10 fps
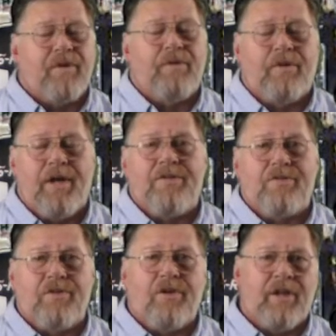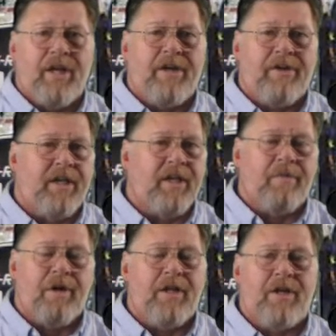right, sooner or later you're going to
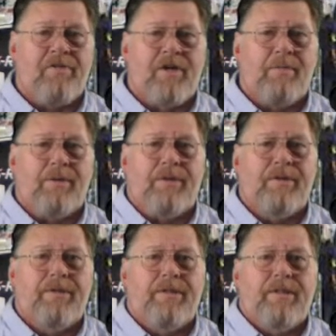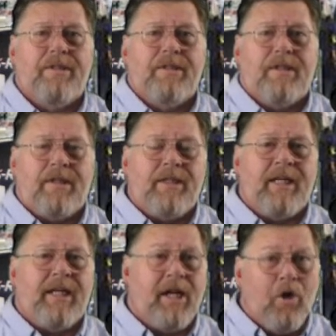run into trouble.
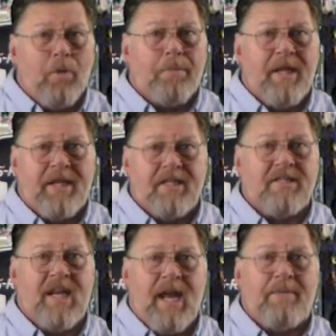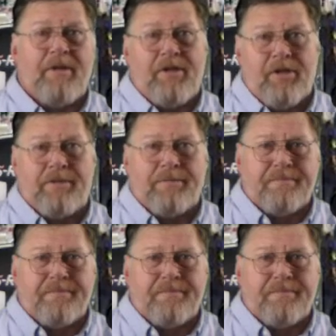And I hope that doesn't happen to you.